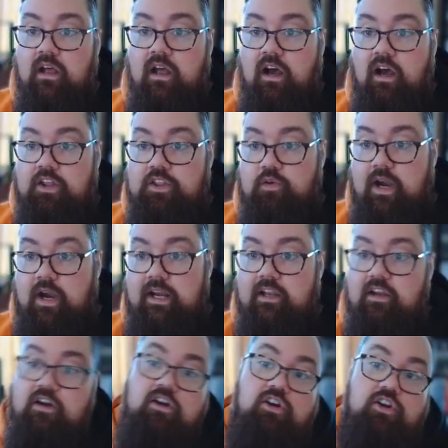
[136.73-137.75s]
On the right
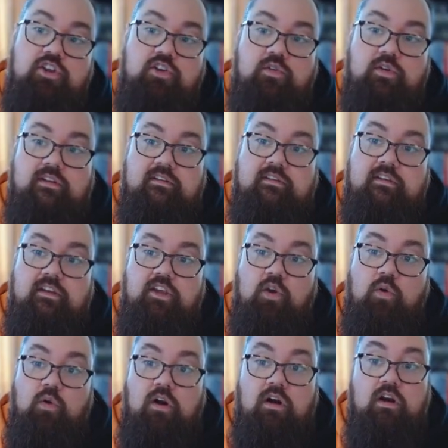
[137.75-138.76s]
here, you can see
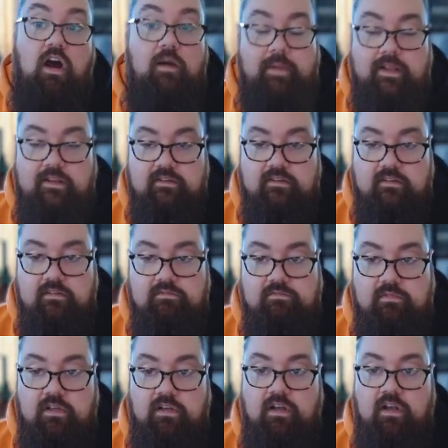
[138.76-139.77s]
your comments
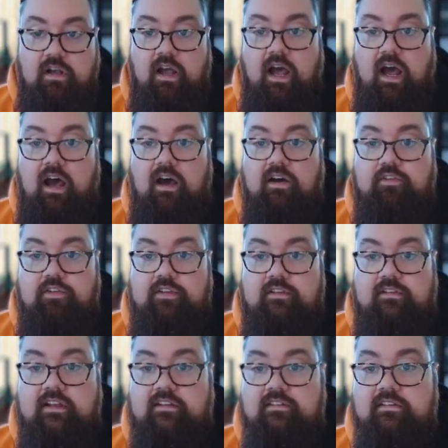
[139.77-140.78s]
for this
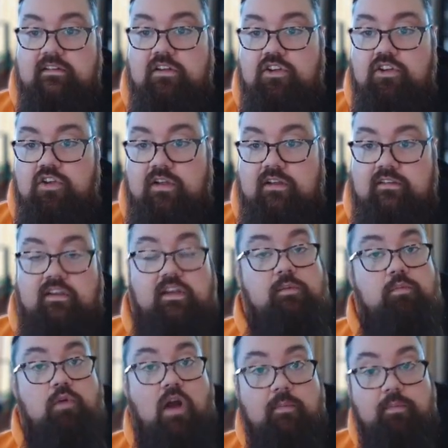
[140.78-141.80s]
list. You can see
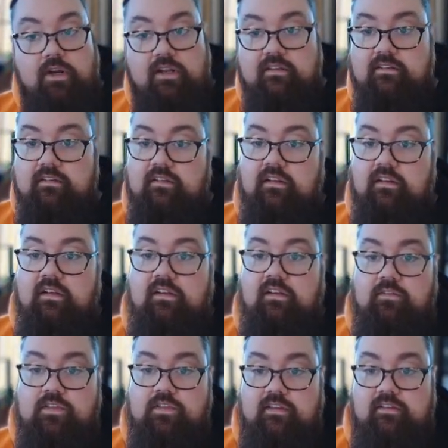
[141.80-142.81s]
properties
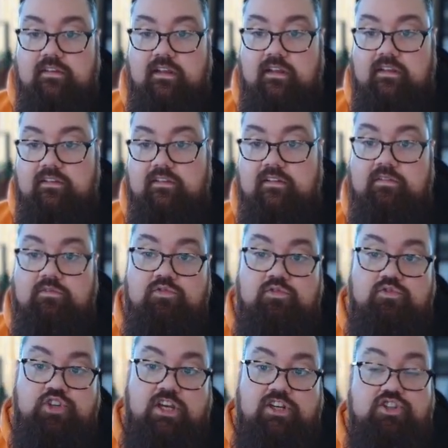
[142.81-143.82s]
for this list,
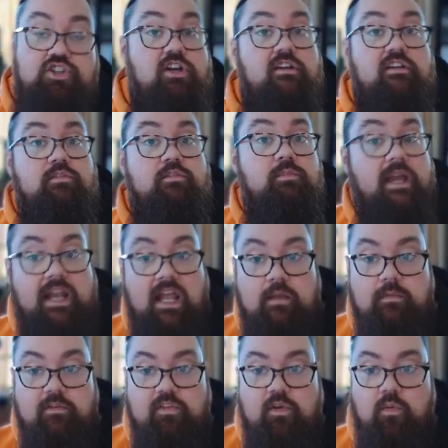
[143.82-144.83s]
change the display name
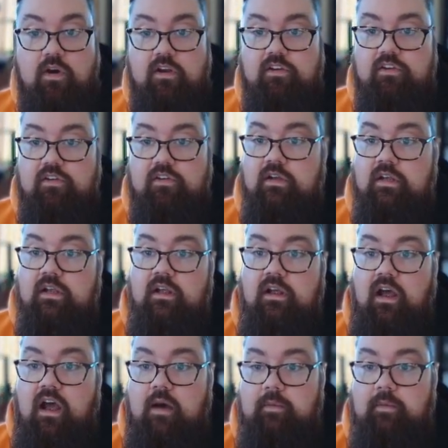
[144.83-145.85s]
if you want to,
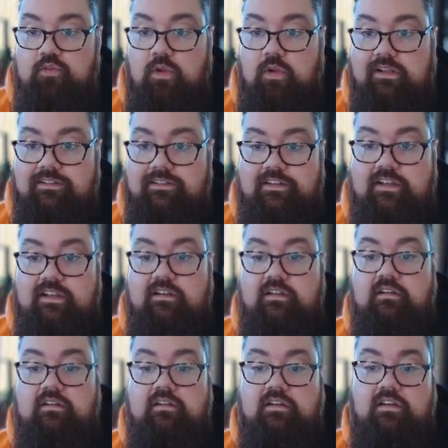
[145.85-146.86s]
as well as the
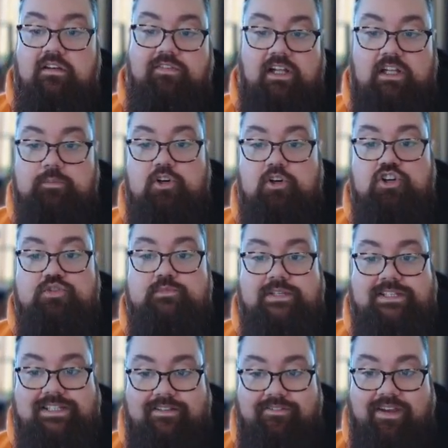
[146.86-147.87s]
developer
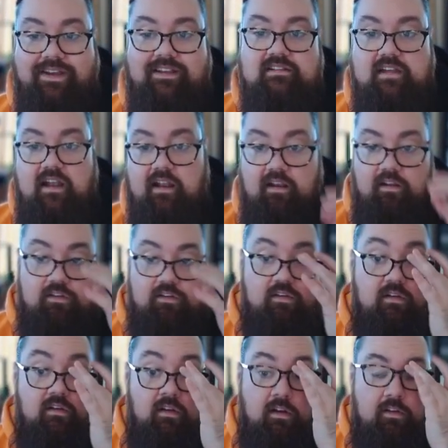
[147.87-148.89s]
specific settings
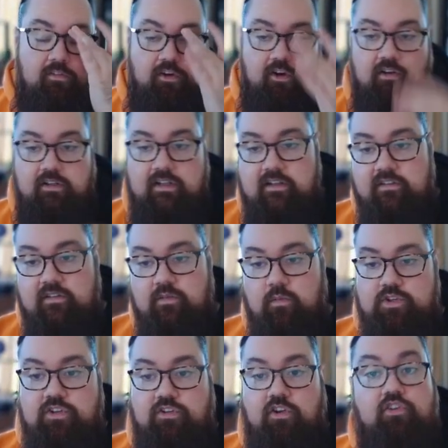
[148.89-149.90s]
for your list,
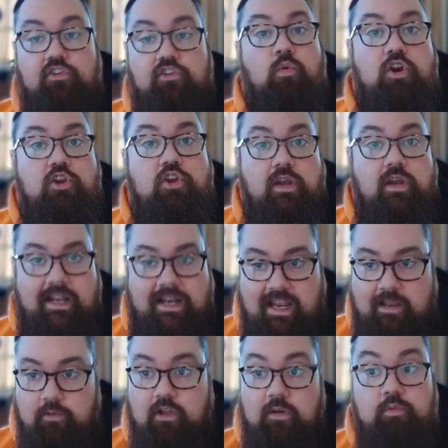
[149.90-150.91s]
which is also where you can
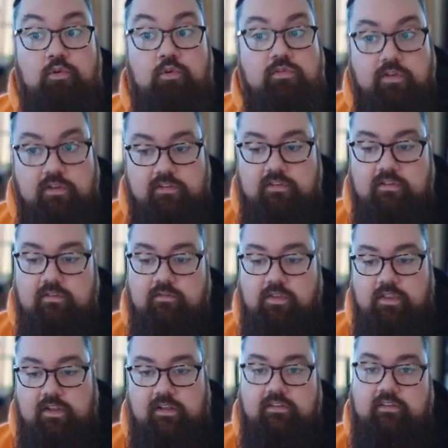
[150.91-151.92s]
enable approvals for
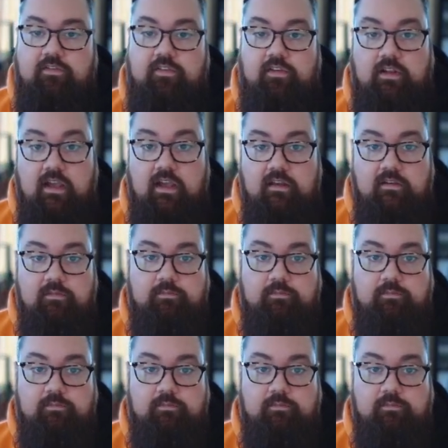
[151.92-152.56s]
the list if you'd like.